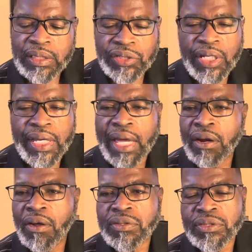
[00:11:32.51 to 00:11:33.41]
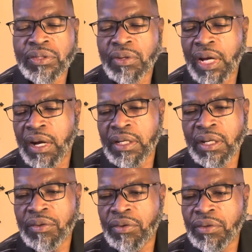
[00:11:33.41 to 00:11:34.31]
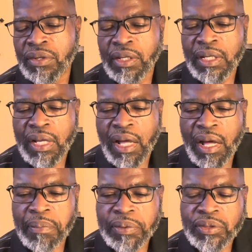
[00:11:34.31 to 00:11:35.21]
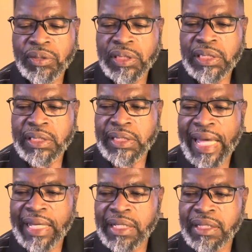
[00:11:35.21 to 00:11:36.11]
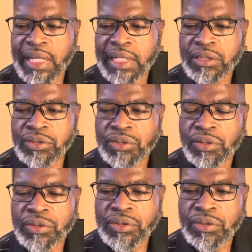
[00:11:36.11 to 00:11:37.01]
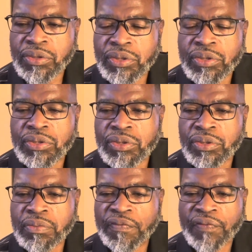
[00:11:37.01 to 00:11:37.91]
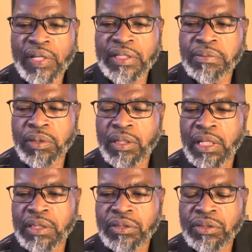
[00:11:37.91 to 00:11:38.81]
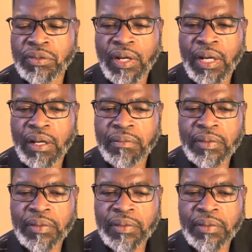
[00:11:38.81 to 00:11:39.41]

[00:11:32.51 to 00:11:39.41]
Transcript: Check out also our other opportunities at Connected Church on YouTube, Facebook, Instagram.